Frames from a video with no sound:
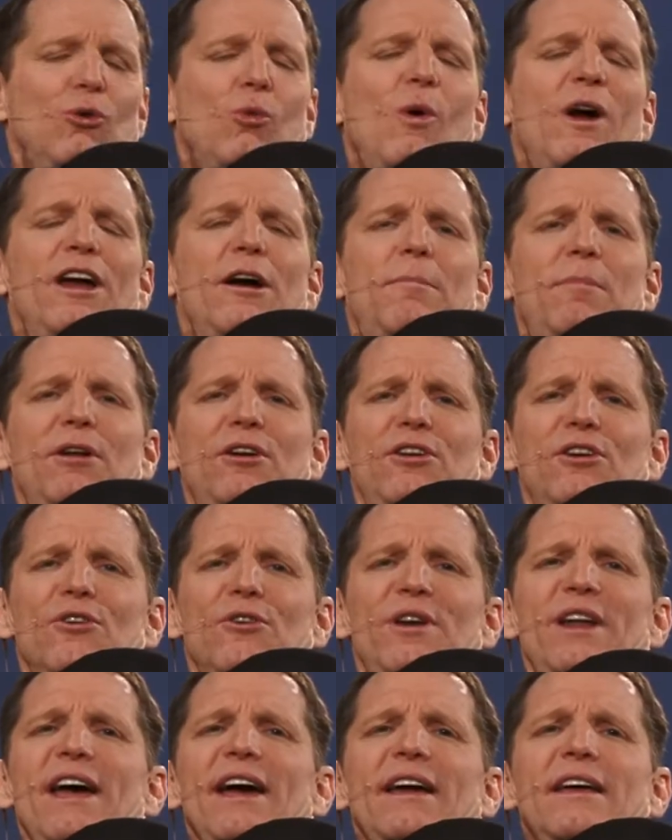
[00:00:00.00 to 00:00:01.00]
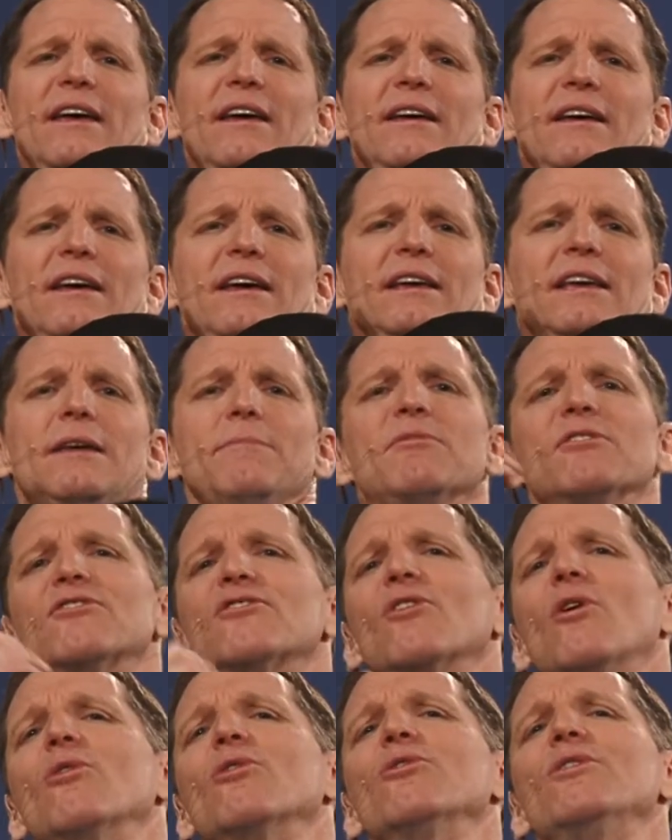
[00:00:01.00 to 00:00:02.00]
way up under your neck. Keep the
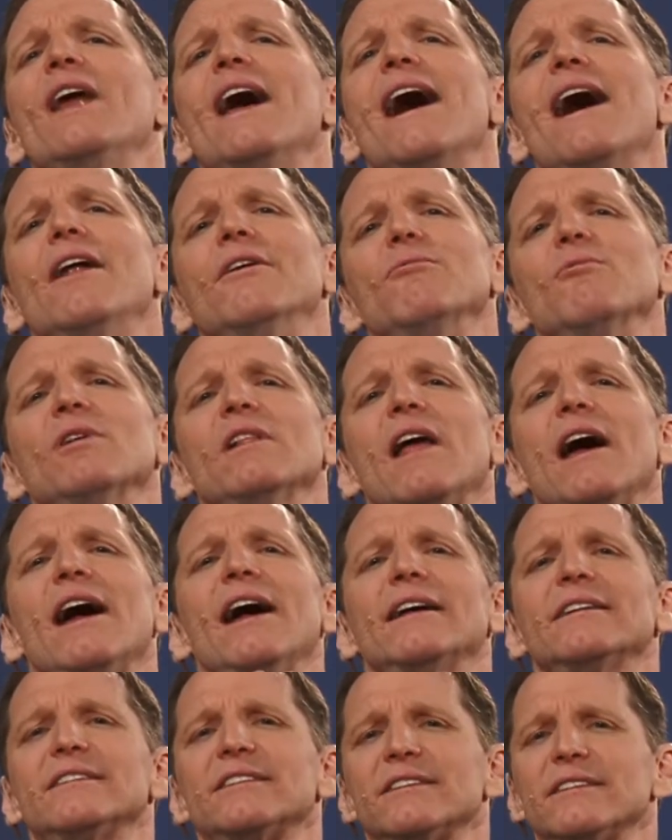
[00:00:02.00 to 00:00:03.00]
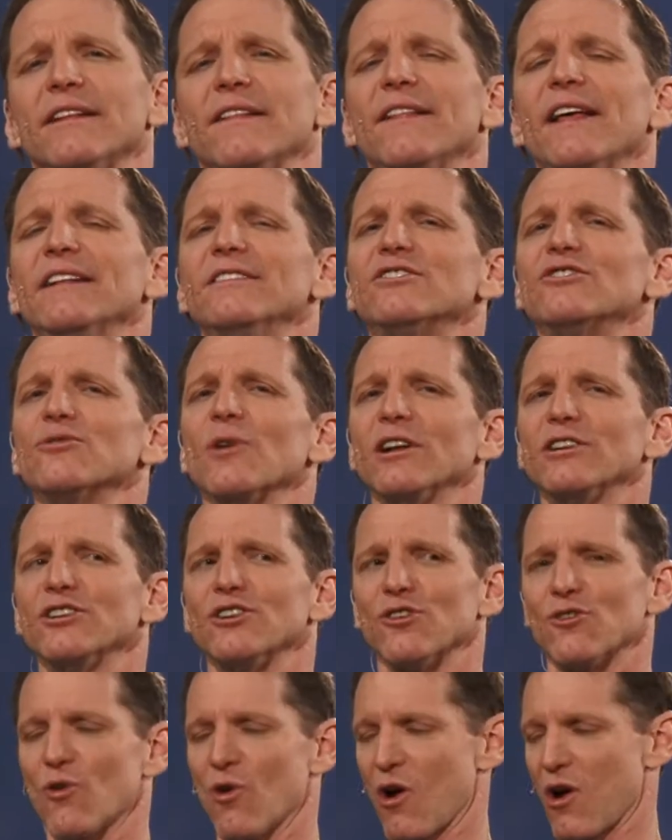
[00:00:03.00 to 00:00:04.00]
shoulder down and relaxed, and then stretch
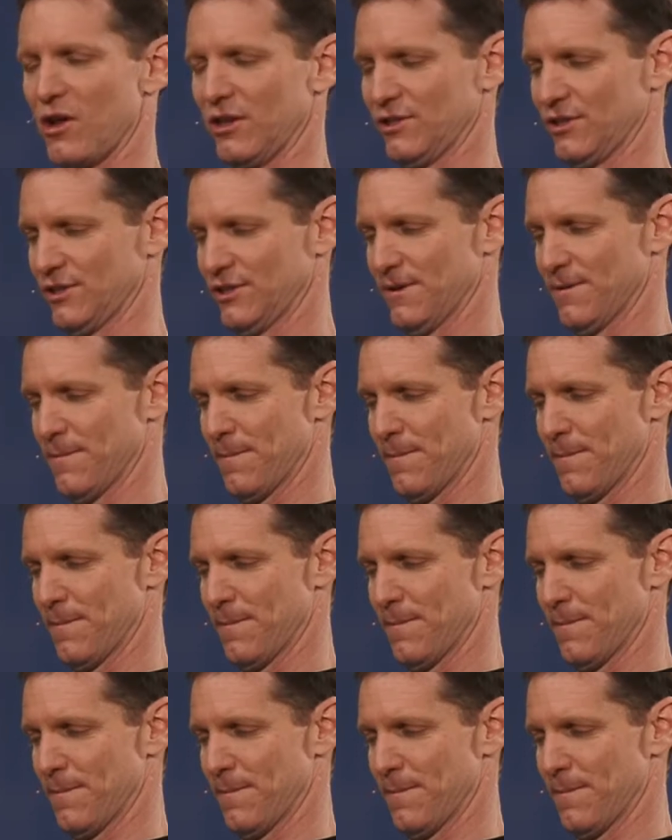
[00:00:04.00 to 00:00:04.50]
it across.